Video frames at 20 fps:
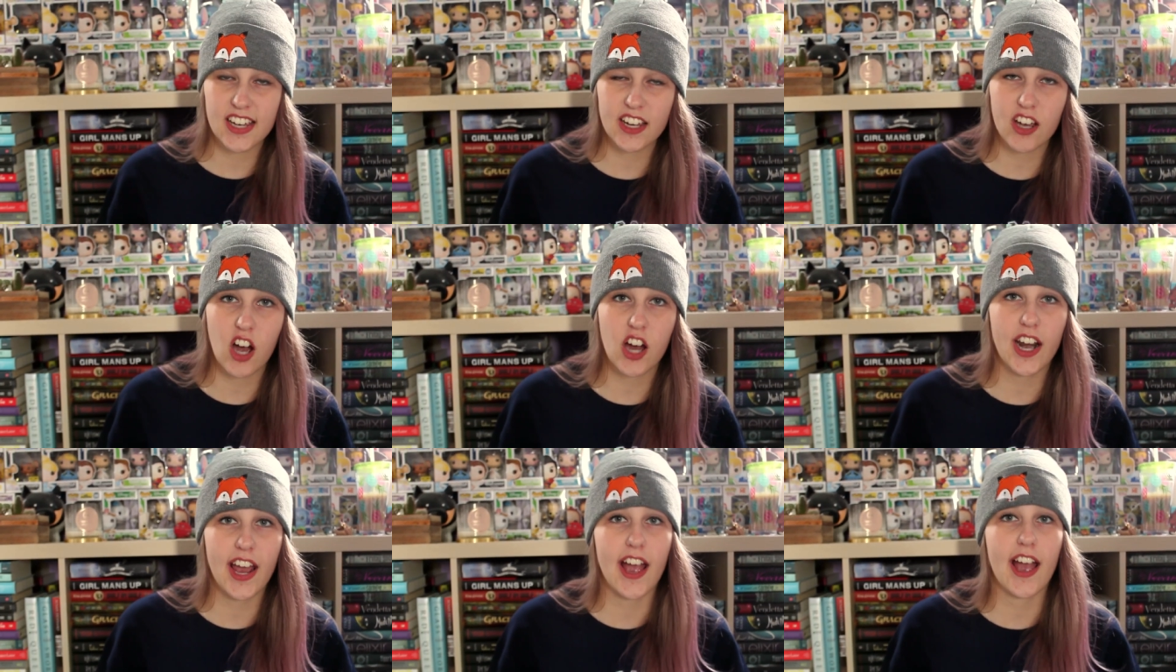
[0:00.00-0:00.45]
I
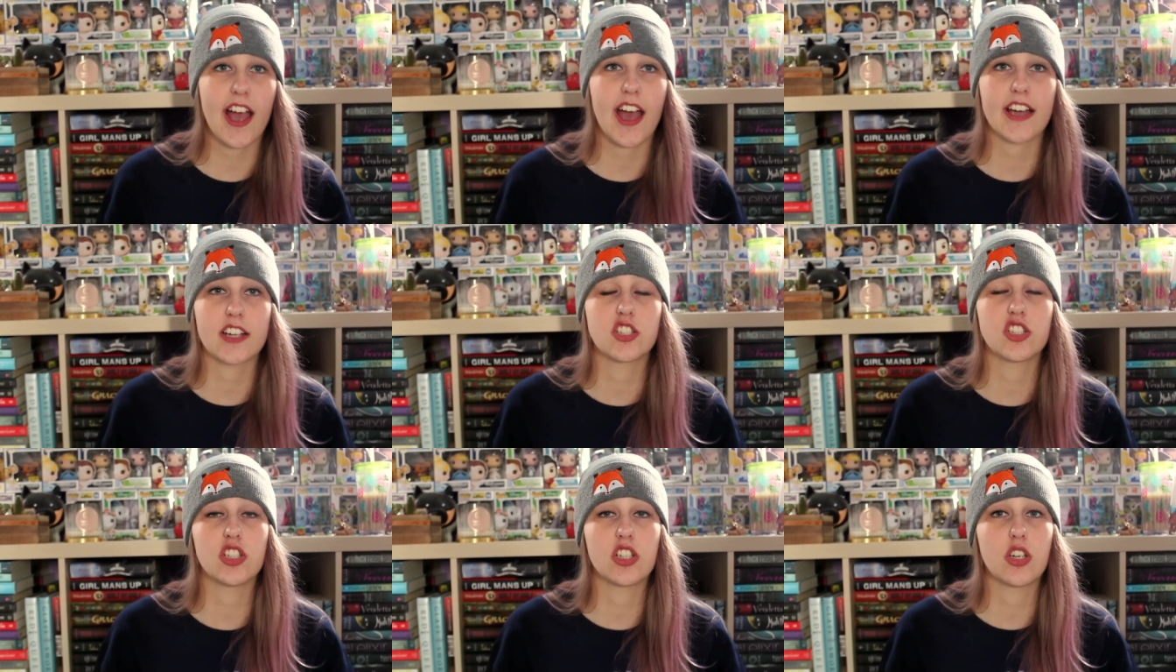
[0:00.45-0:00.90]
got I
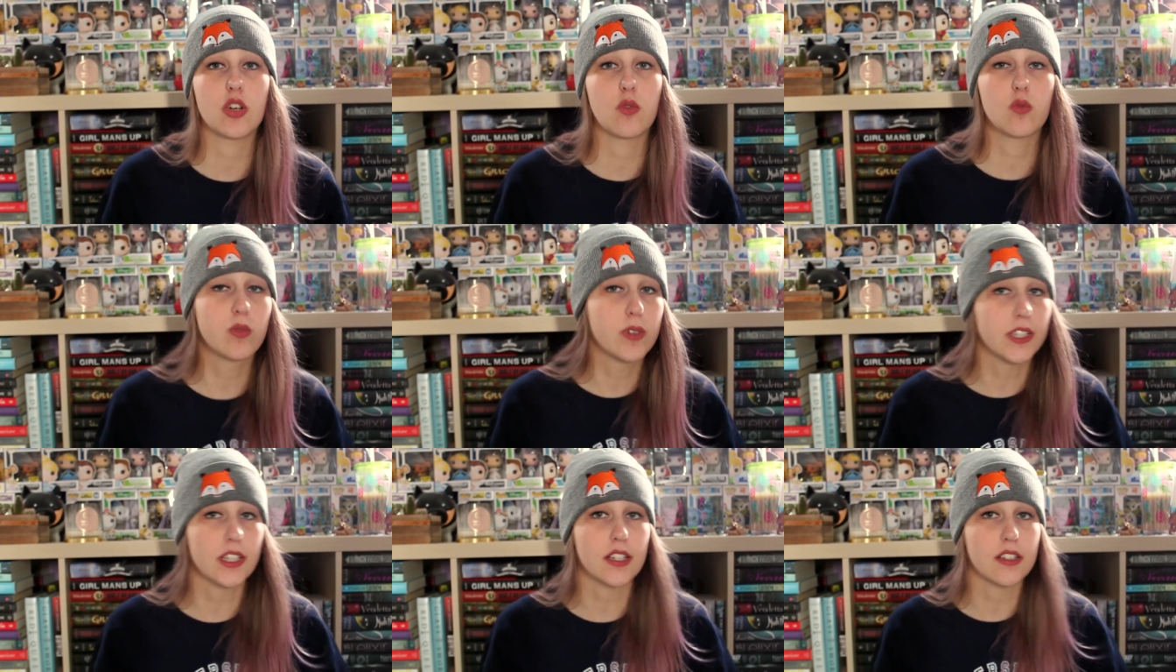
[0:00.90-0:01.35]
actually
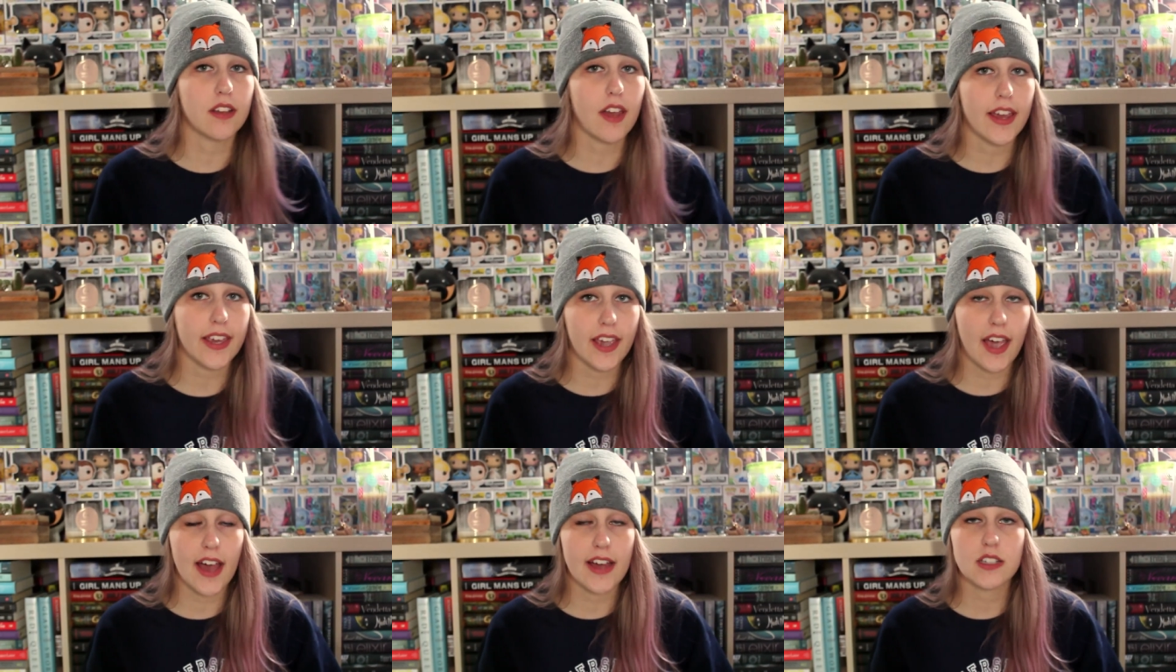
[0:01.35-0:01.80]
really
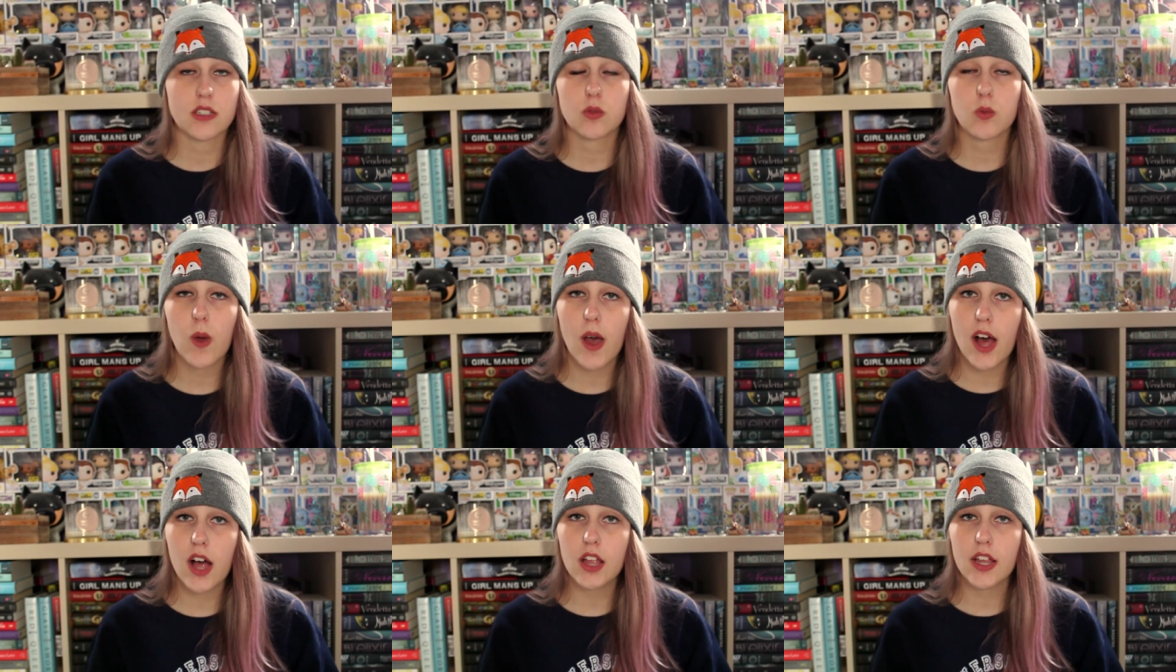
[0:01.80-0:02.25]
like as
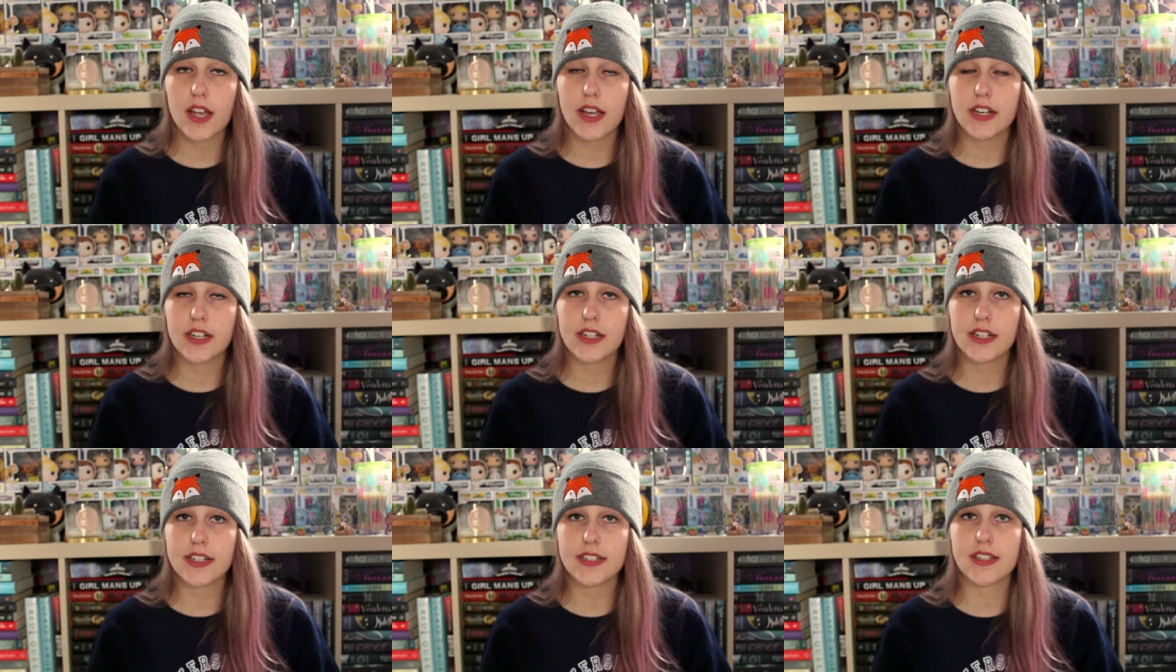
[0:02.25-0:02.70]
well,
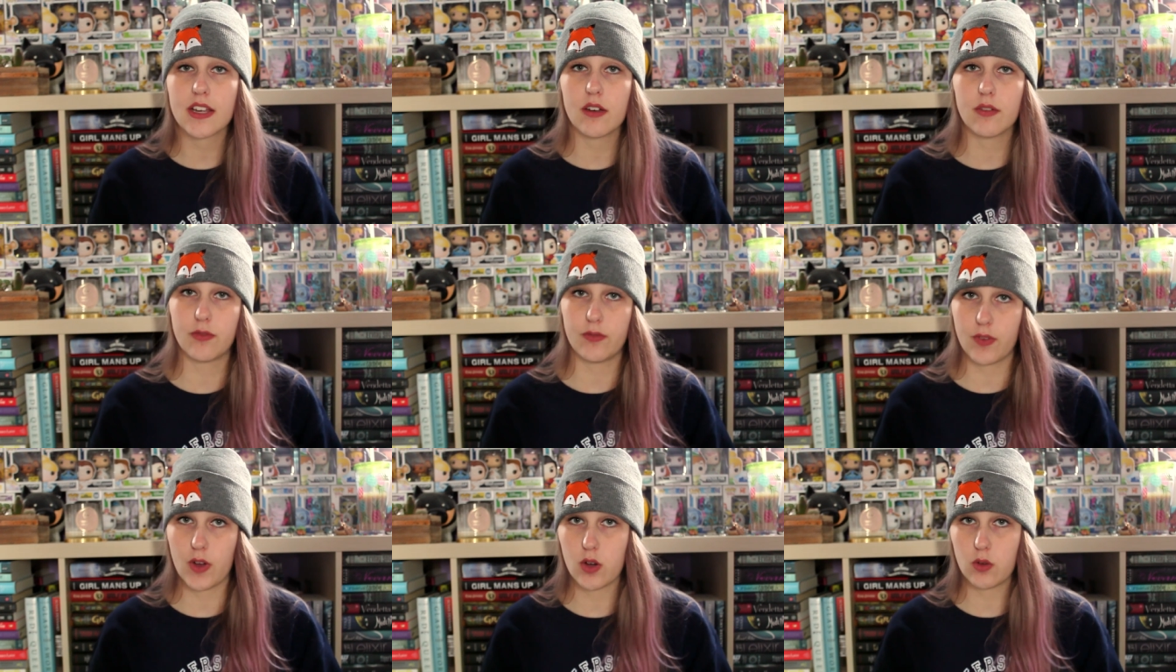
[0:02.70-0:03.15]
and it is
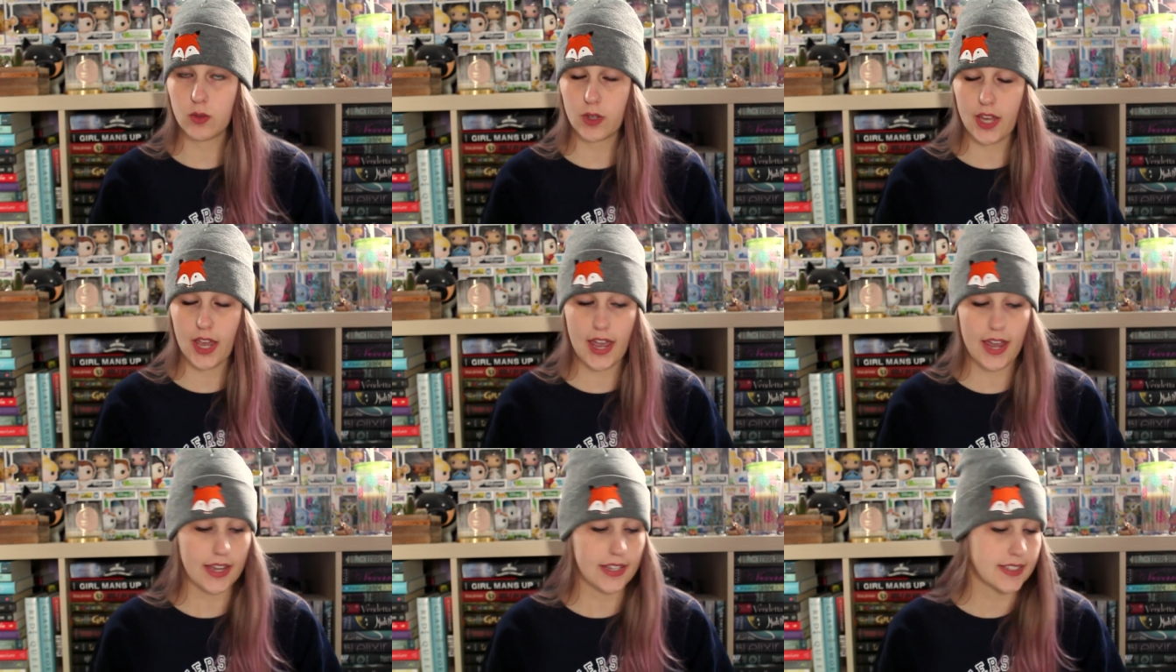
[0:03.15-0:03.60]
a phone
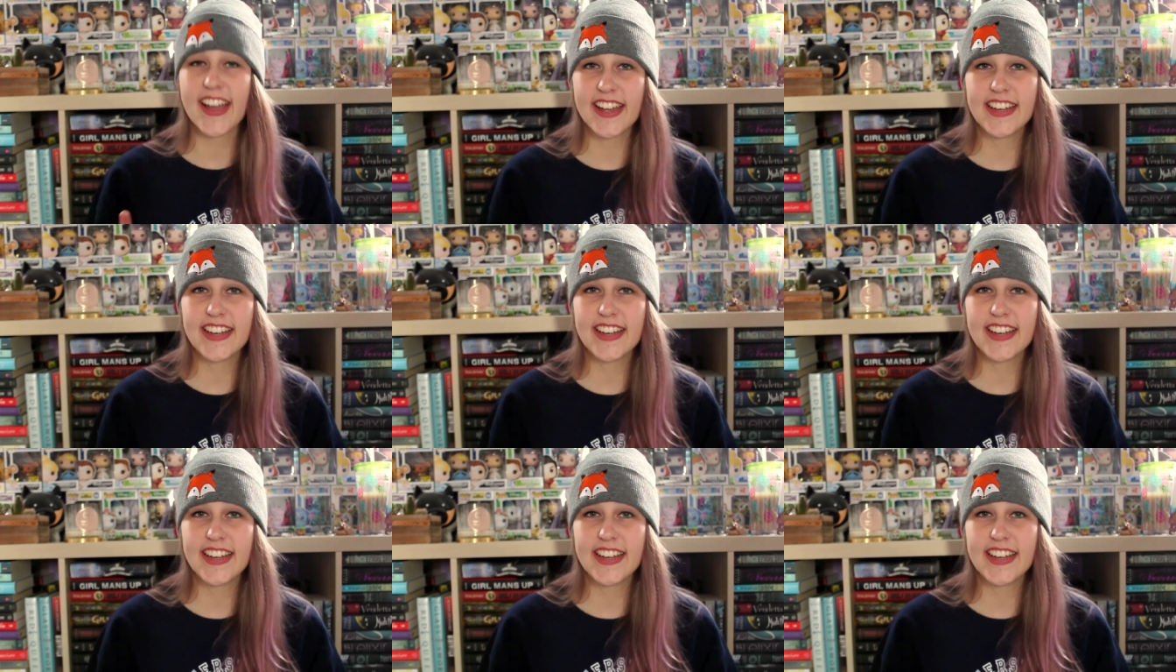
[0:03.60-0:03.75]
case.